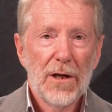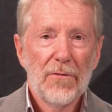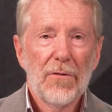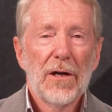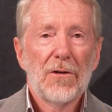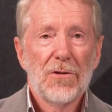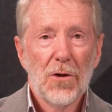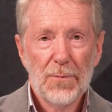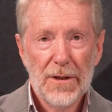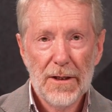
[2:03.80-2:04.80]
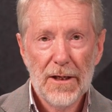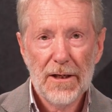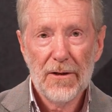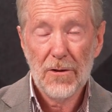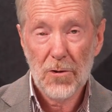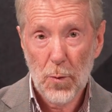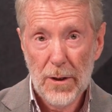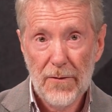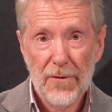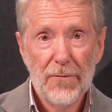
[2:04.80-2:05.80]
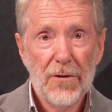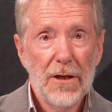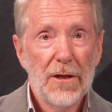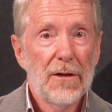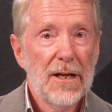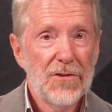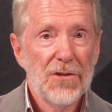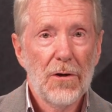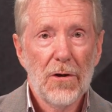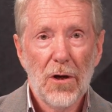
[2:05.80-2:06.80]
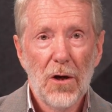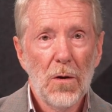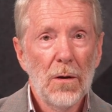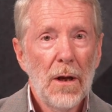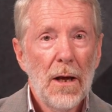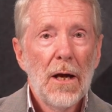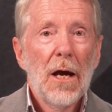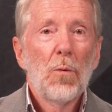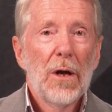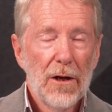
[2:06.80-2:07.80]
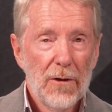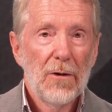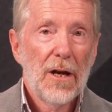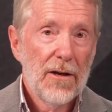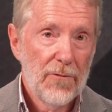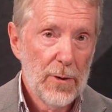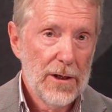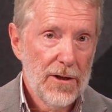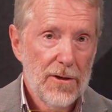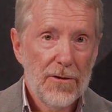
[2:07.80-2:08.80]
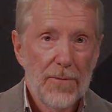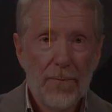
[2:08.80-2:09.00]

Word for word: way of adopting a 2050 net zero goal when and if we need it.